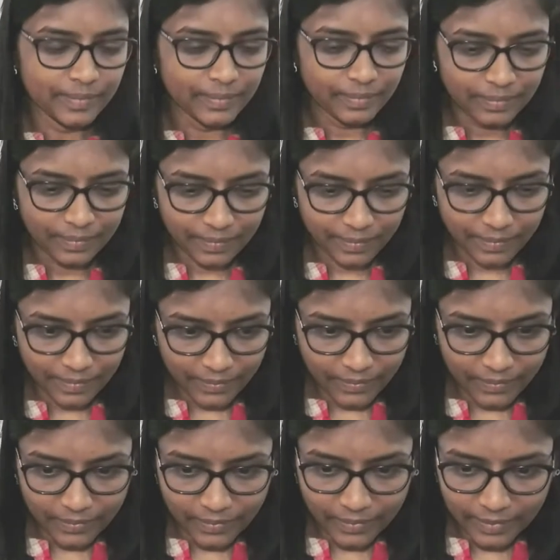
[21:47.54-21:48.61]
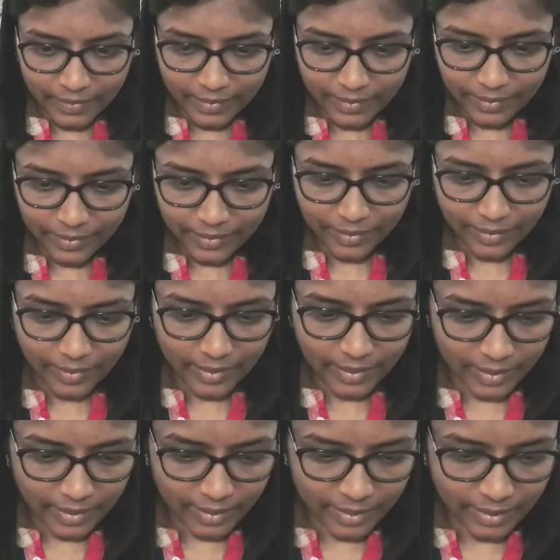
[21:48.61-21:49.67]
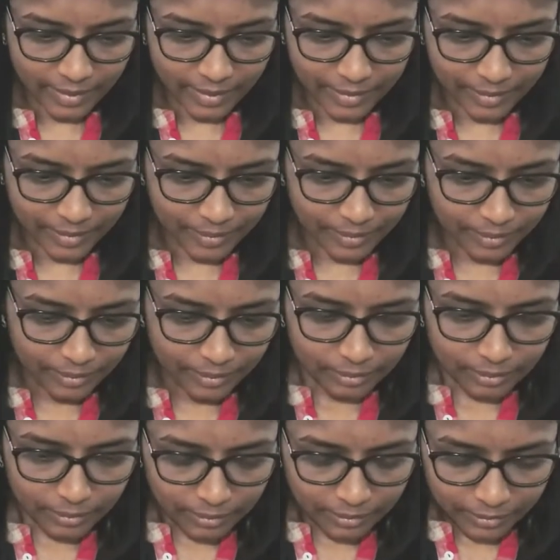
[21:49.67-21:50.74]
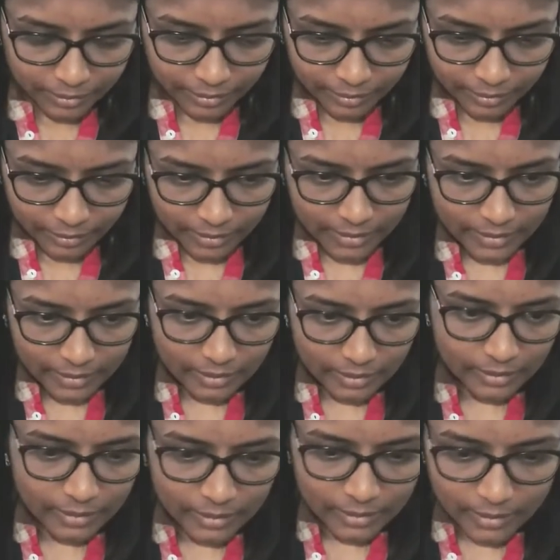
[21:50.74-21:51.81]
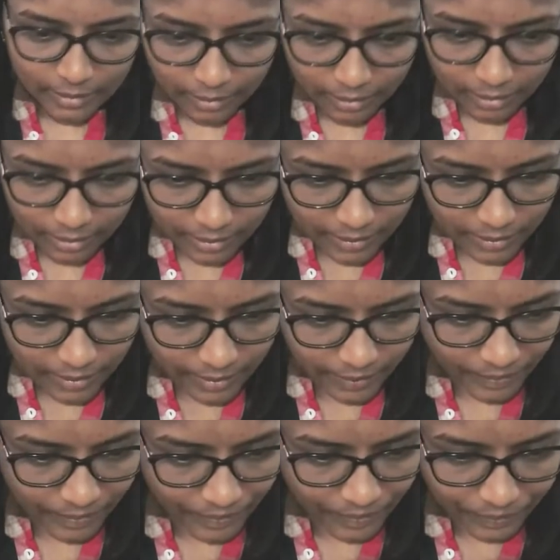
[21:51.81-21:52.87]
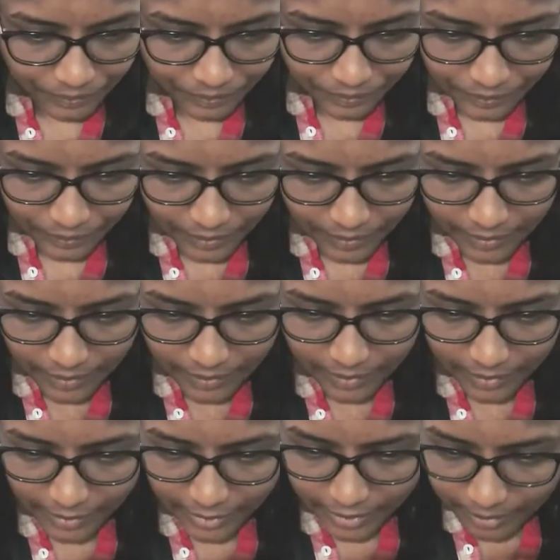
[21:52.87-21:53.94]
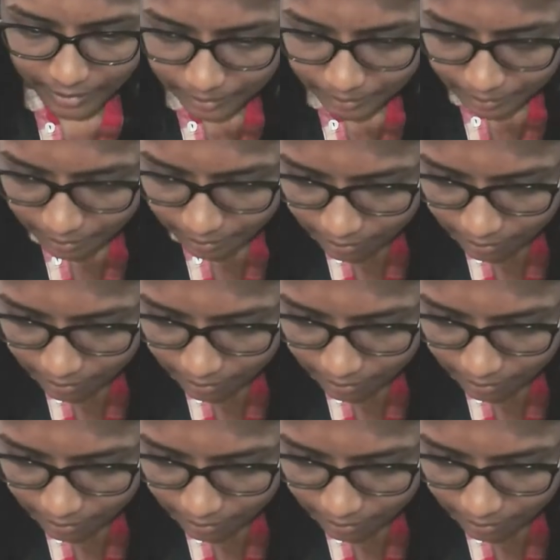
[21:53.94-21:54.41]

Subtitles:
[no speech]